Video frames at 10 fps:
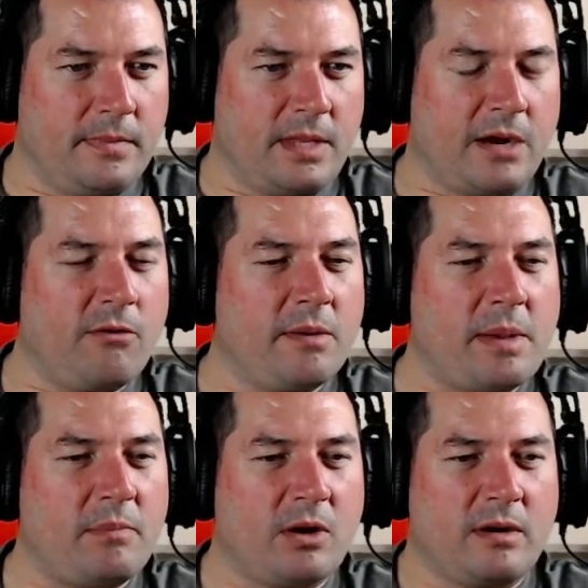I don't
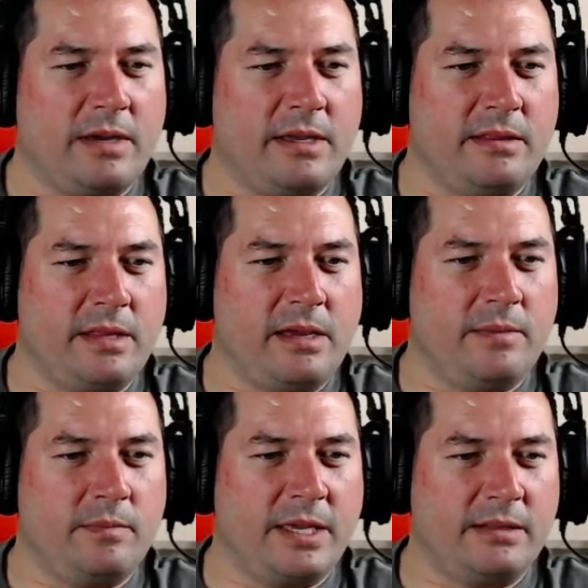remember
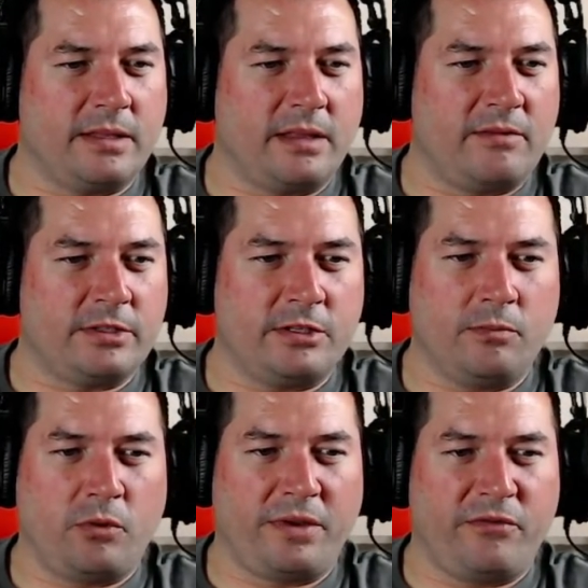them getting the love in
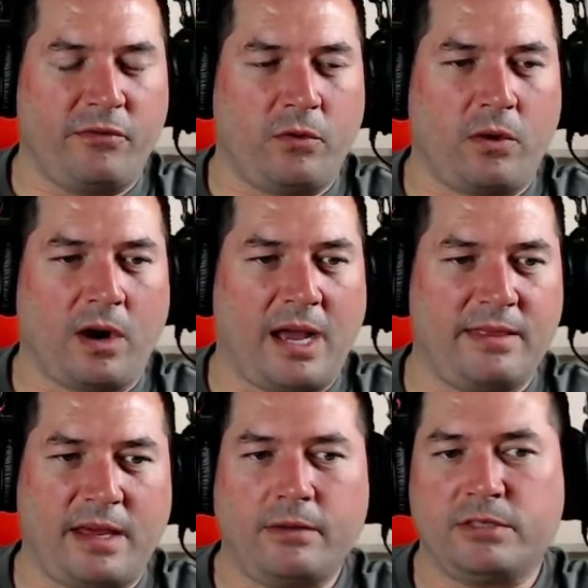2.4. I
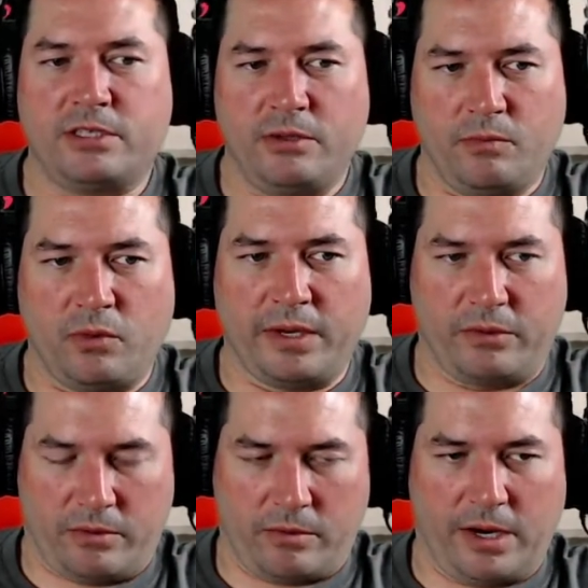thought it was
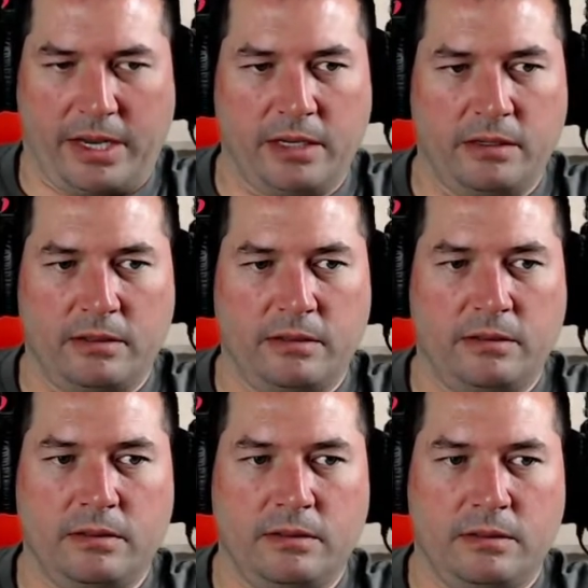2.3.
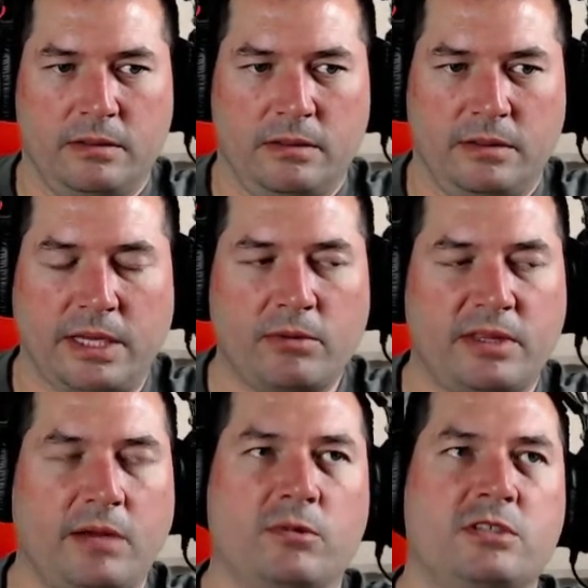
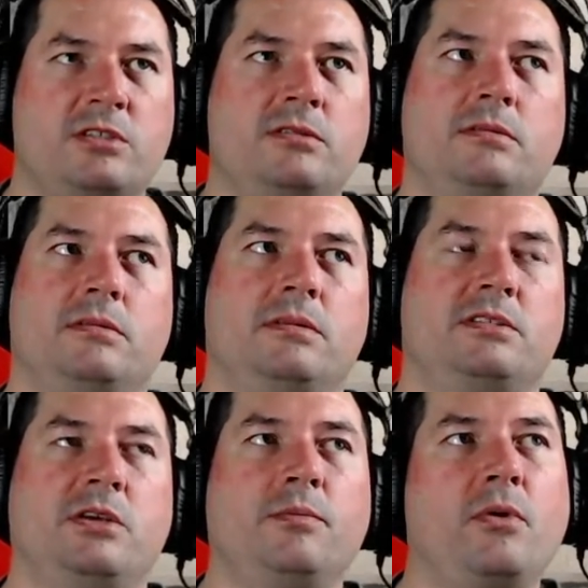There was
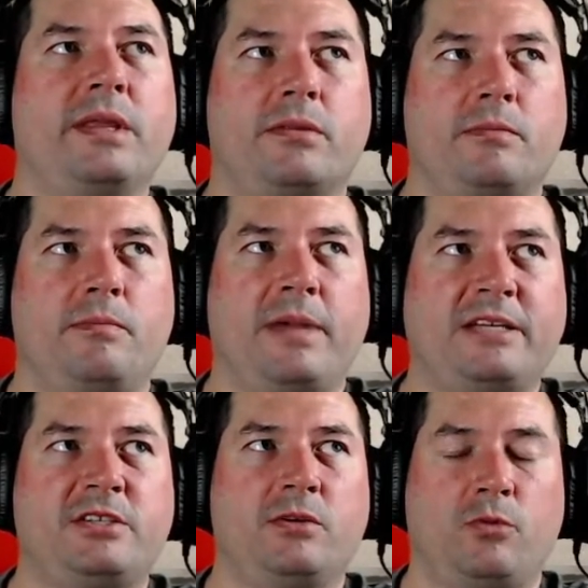
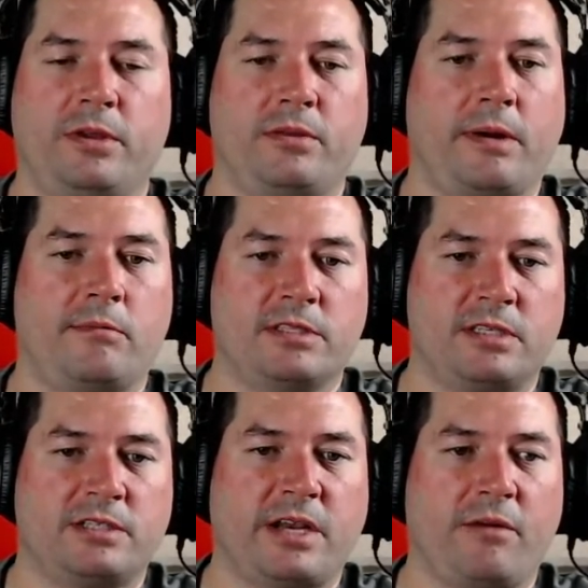patch 2.3 was
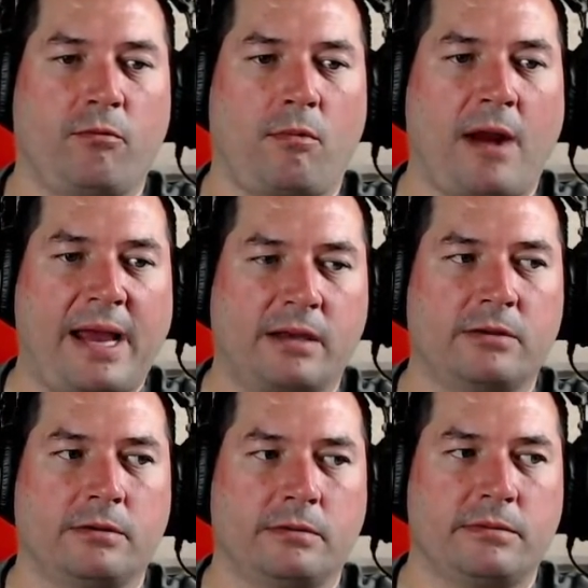such a
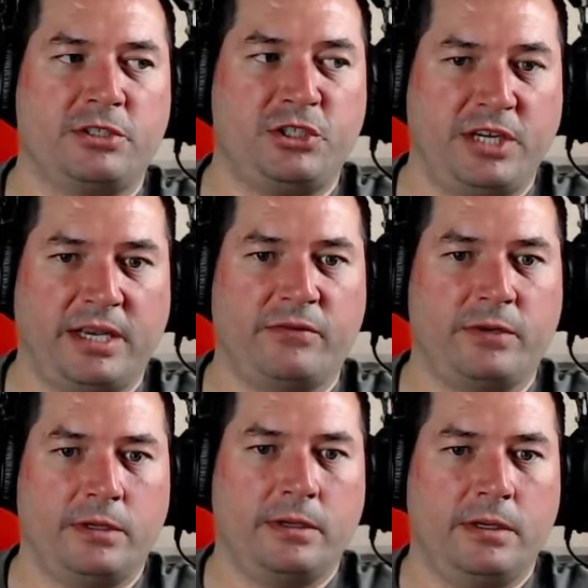radical shift
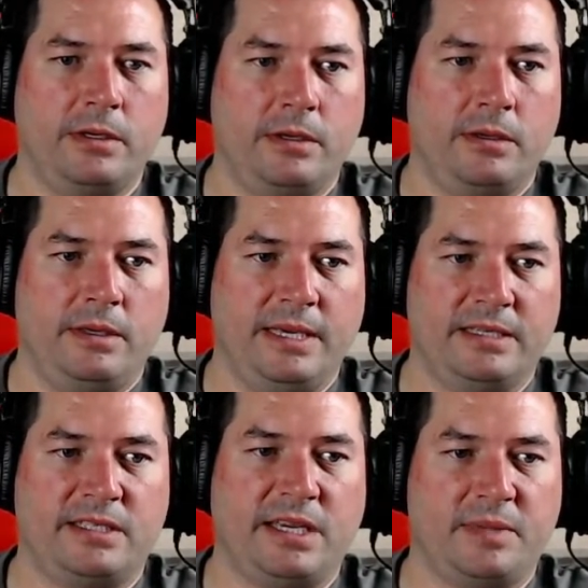in
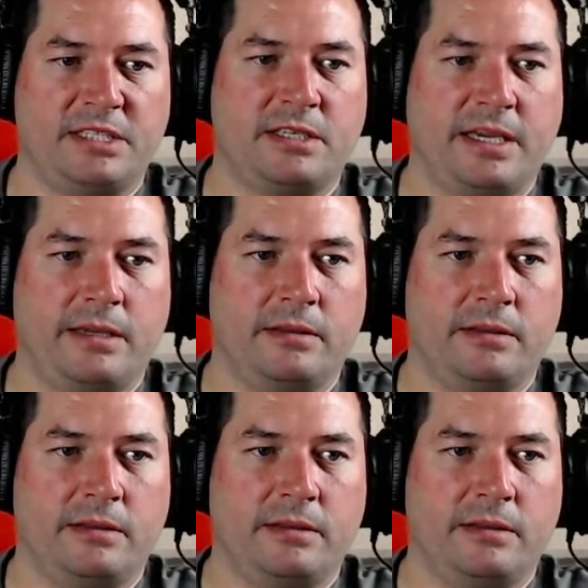TBC.